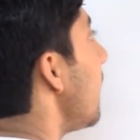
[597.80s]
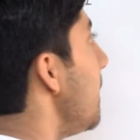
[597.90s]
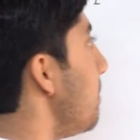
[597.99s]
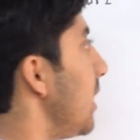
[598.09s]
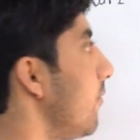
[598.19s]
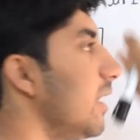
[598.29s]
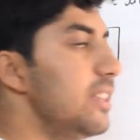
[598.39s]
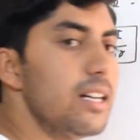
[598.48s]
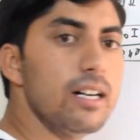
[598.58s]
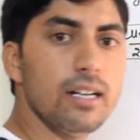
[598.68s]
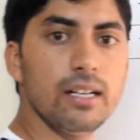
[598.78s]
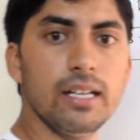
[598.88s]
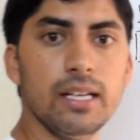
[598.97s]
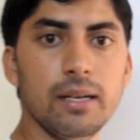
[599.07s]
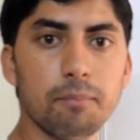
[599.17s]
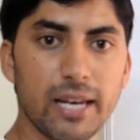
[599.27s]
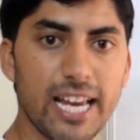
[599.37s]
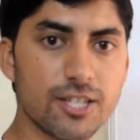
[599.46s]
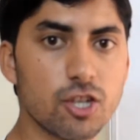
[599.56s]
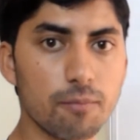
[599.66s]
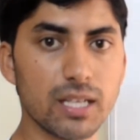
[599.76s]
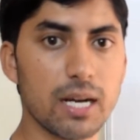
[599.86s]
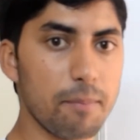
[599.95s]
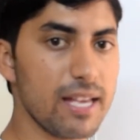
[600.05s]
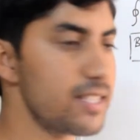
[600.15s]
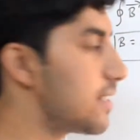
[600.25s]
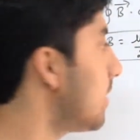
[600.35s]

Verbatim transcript: in between the plates of the capacitor.